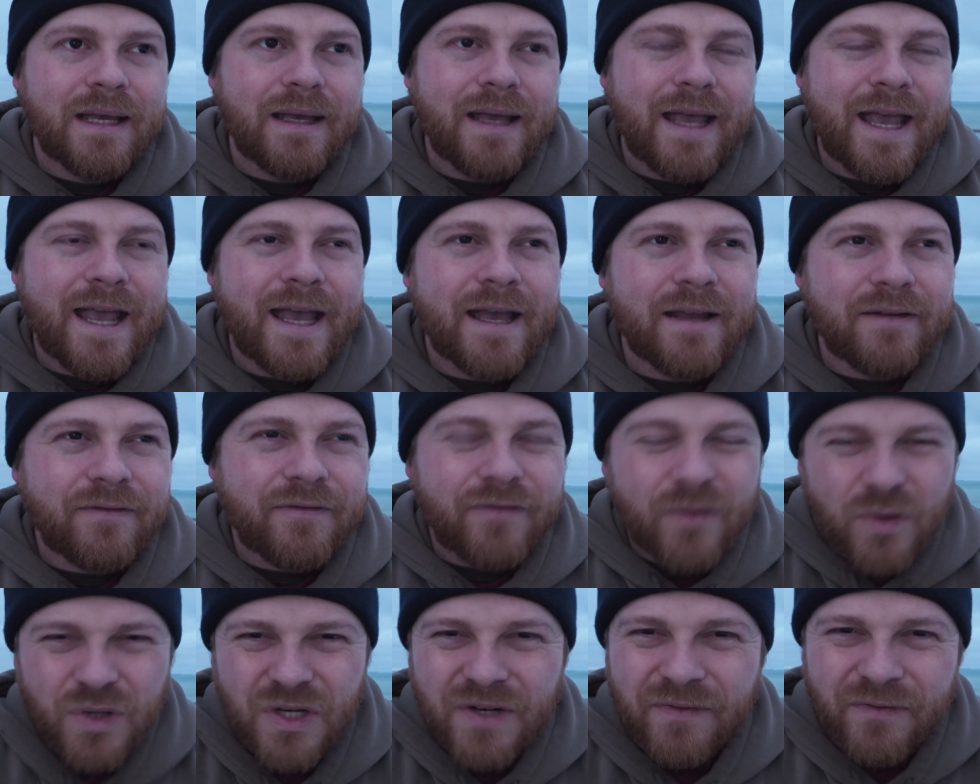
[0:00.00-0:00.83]
and
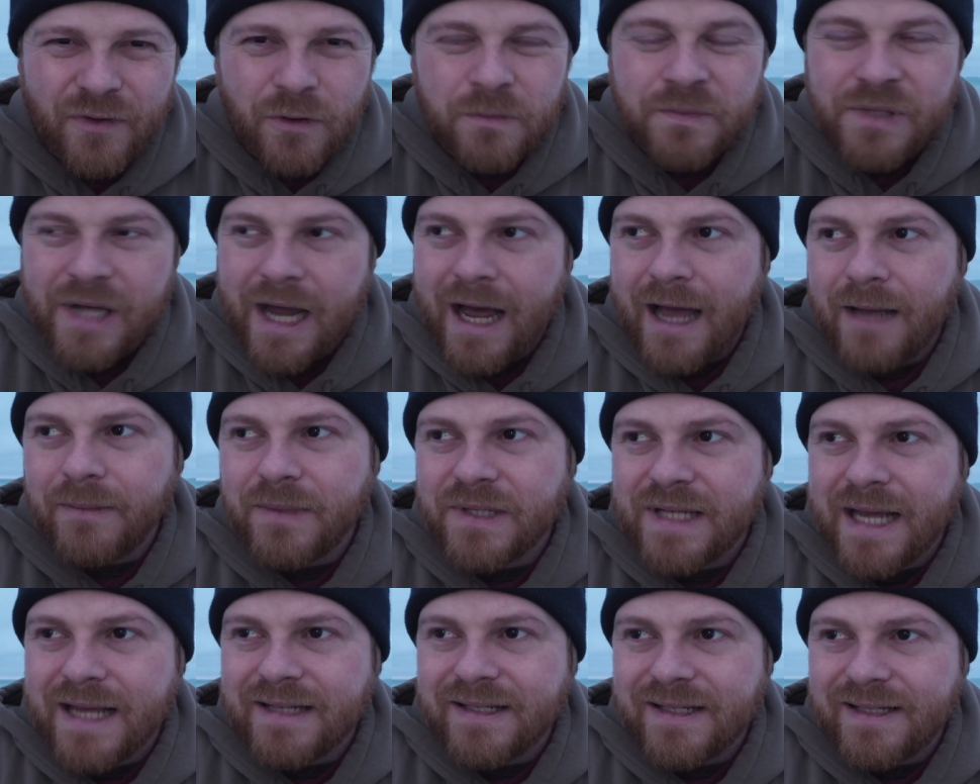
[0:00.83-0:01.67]
Fujifilm's
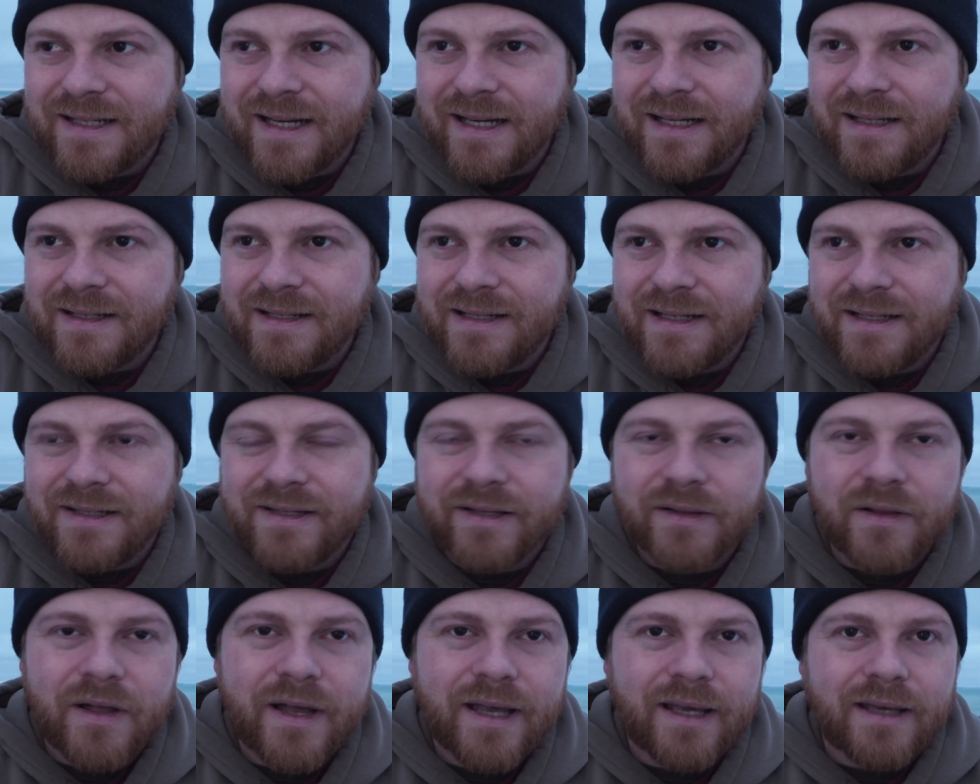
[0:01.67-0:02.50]
IBIS has a tendency
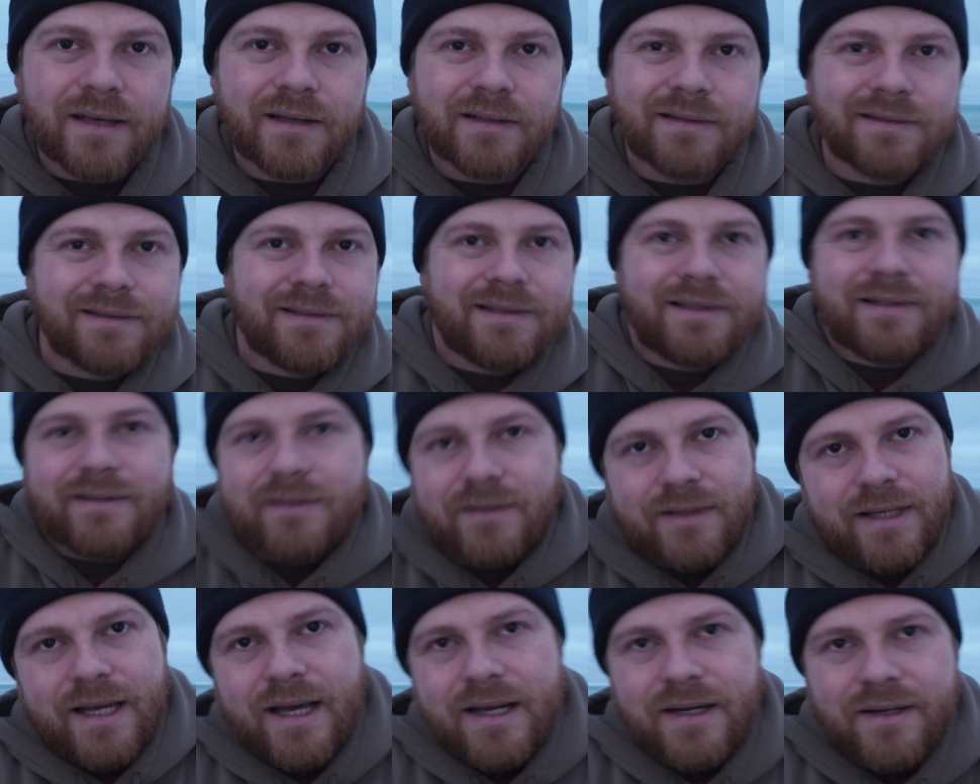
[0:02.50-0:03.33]
to like
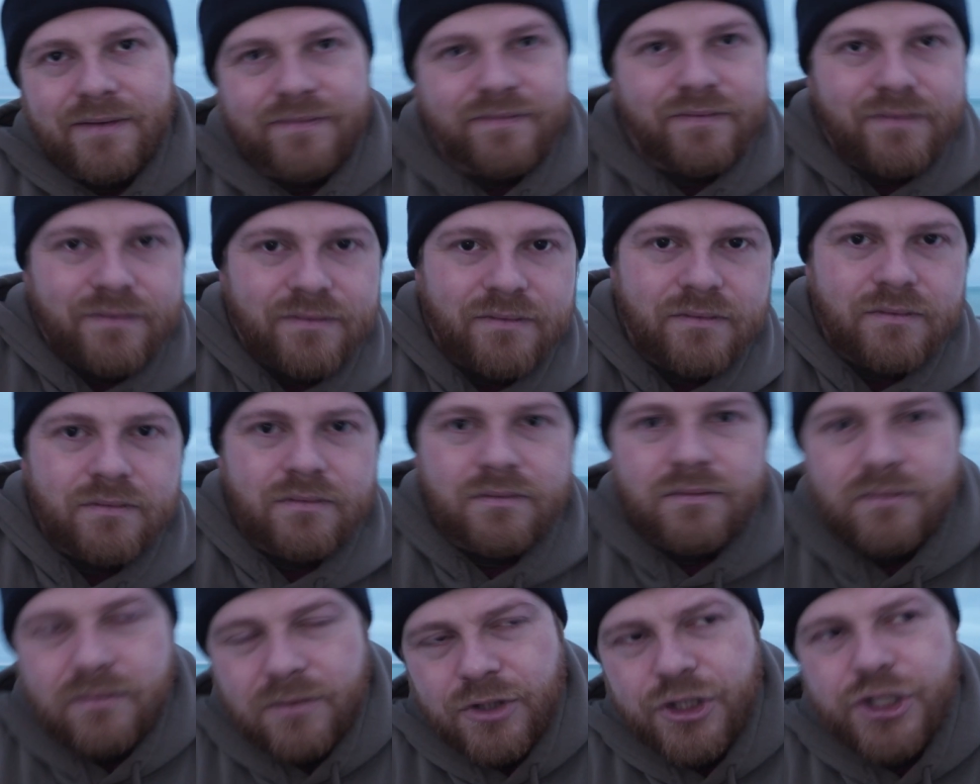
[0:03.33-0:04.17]
kind of
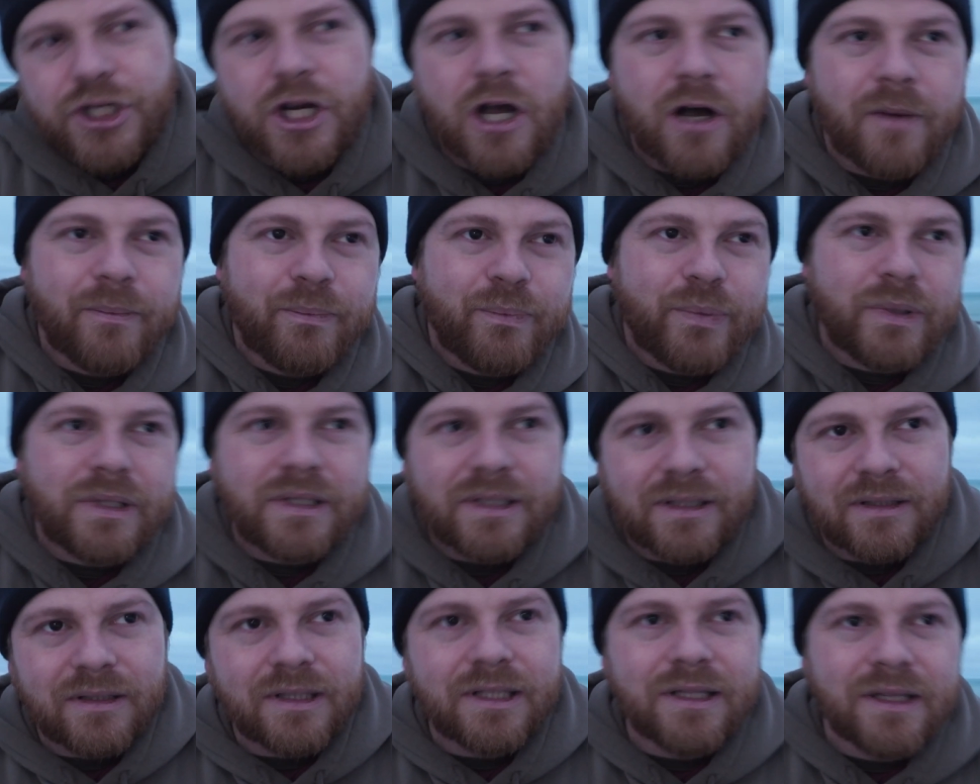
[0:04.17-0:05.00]
jump
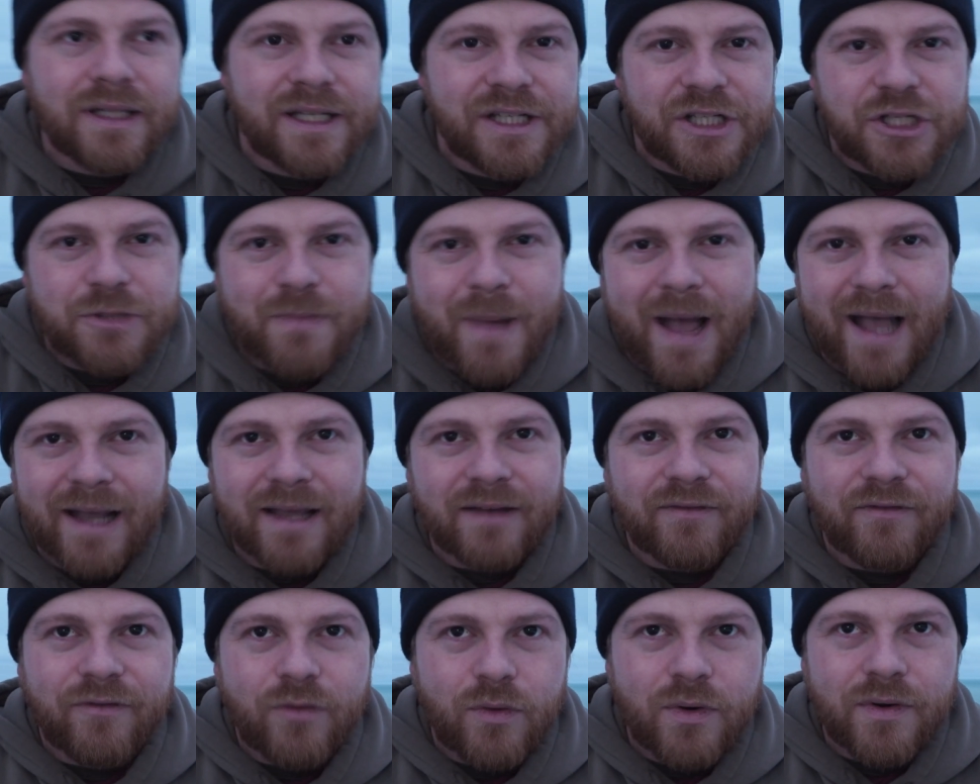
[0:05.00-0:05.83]
and glitch back
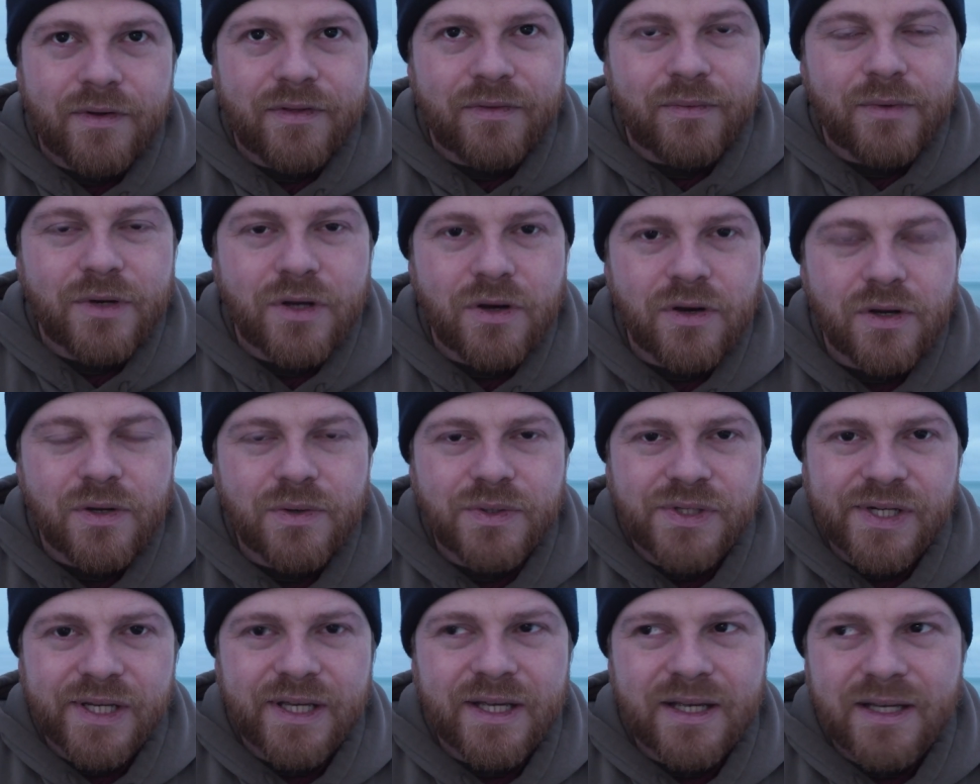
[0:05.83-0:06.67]
and forth when you're
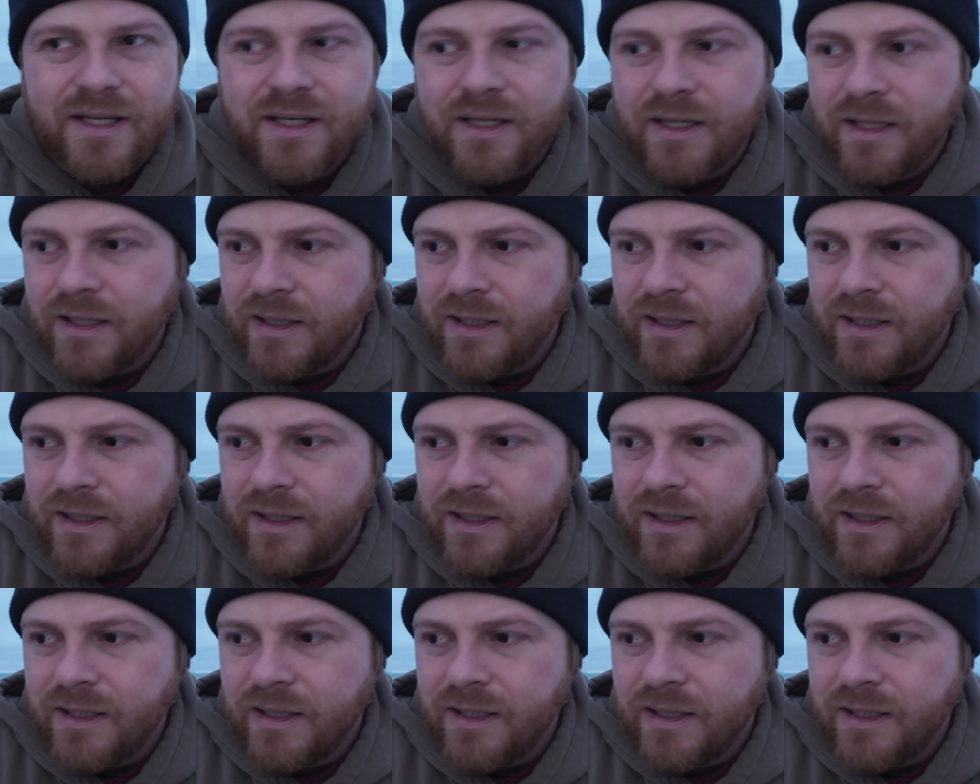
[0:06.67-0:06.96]
using it,